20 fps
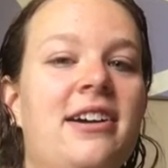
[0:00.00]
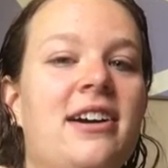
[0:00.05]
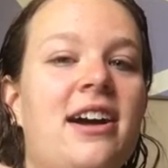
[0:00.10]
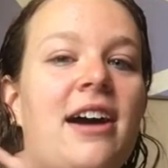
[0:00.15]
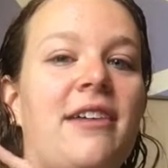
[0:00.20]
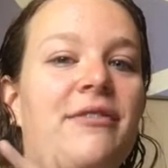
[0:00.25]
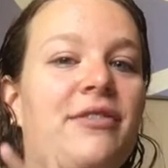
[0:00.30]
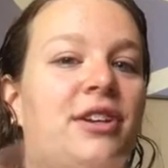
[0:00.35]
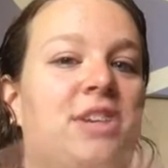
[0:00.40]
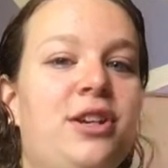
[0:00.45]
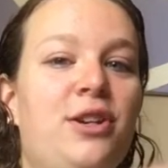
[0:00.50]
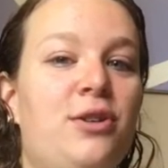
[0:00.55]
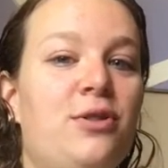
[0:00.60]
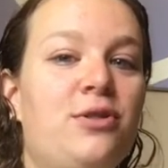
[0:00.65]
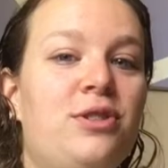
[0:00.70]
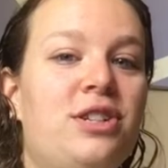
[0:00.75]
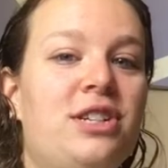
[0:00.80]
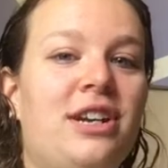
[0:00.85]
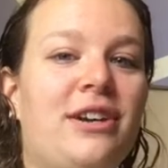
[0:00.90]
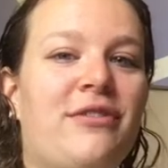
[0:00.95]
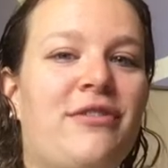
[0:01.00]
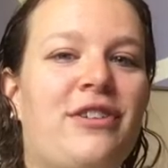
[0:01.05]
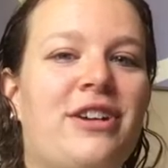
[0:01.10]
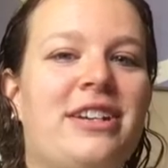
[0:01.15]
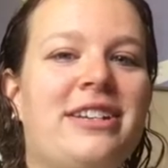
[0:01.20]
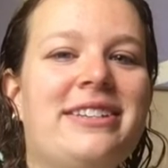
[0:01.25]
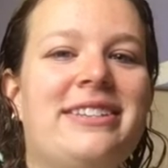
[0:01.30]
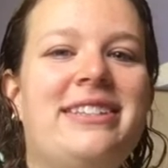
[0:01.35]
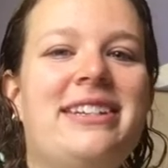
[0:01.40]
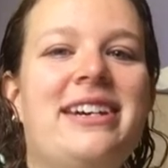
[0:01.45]
have huge
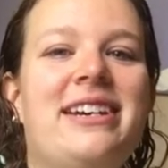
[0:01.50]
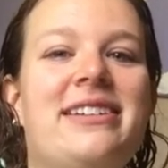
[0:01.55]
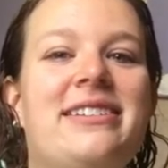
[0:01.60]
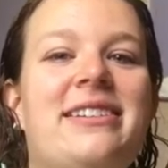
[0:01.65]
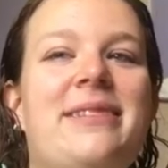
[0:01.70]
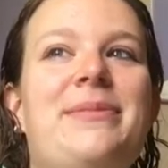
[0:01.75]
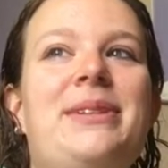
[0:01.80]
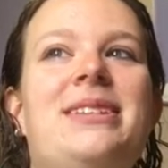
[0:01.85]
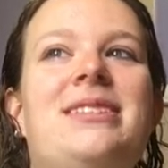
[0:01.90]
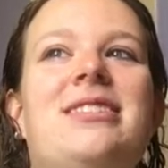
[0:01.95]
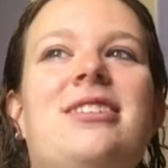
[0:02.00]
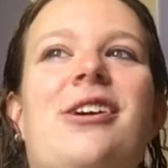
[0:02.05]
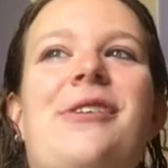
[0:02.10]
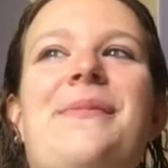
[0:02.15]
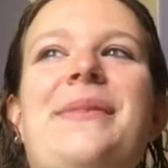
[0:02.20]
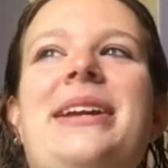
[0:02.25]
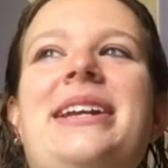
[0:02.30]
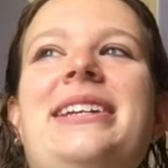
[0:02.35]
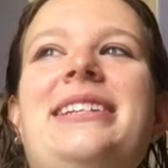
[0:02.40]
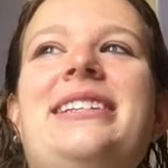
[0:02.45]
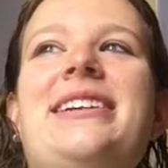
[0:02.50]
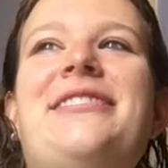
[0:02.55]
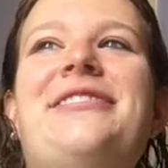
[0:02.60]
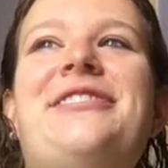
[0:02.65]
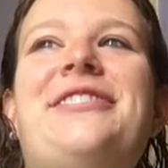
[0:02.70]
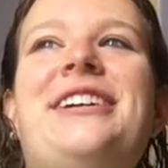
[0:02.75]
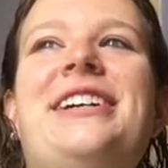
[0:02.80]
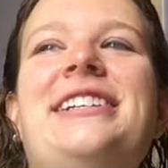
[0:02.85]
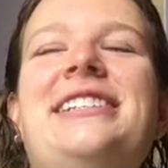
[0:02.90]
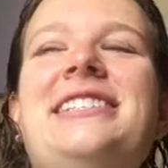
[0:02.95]
differences. I mean, so many
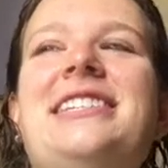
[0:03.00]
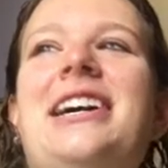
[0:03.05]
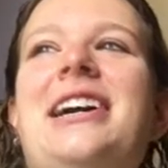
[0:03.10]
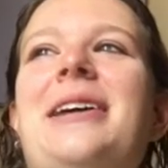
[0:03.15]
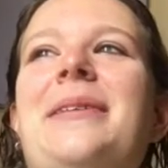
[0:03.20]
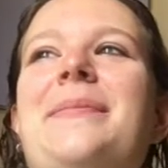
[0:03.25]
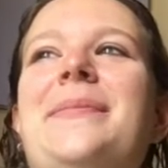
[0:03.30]
different